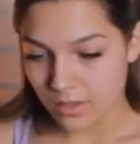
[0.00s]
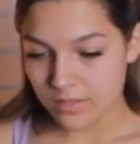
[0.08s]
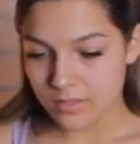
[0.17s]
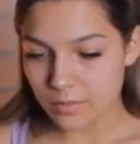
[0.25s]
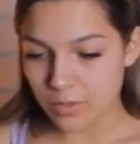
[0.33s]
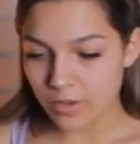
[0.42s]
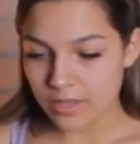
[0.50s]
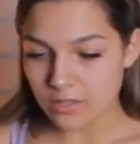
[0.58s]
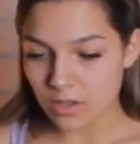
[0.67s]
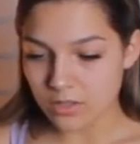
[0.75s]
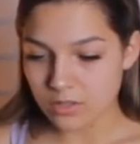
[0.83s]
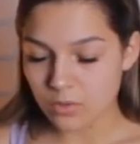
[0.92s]
Some of you guys
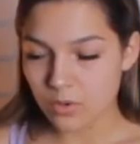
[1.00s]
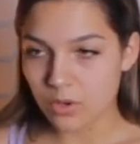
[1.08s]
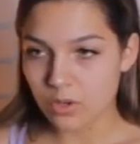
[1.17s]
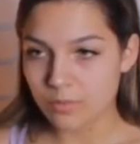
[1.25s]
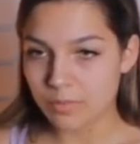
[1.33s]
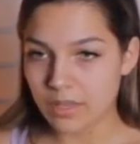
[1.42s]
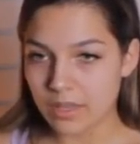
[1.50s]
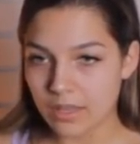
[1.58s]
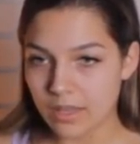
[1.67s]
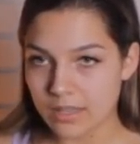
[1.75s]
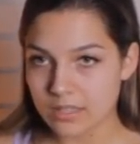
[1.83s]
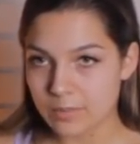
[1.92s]
also could
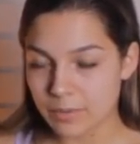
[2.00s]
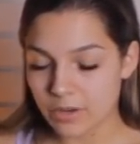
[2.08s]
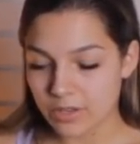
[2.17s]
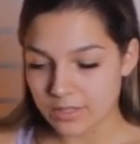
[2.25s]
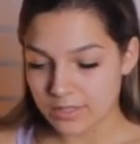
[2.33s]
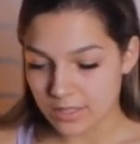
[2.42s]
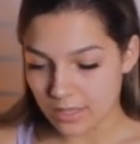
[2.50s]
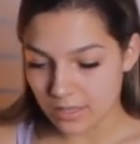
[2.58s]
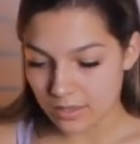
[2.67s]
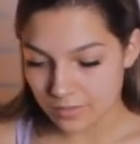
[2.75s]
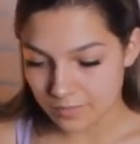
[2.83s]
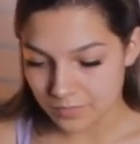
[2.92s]
be
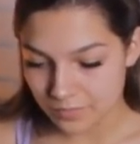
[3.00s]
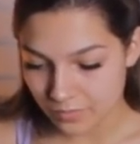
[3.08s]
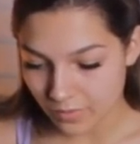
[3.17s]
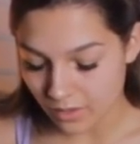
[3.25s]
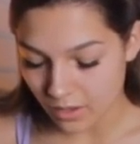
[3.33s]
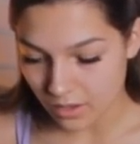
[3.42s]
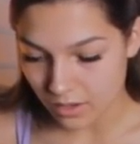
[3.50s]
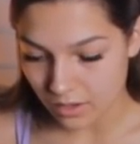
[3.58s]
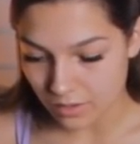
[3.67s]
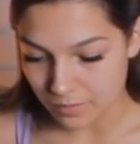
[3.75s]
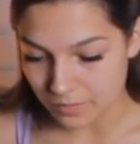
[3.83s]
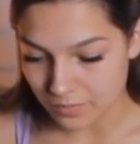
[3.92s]
experiencing
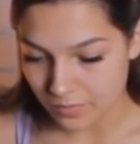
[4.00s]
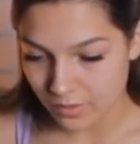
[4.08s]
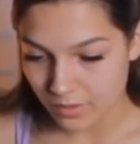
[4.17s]
kind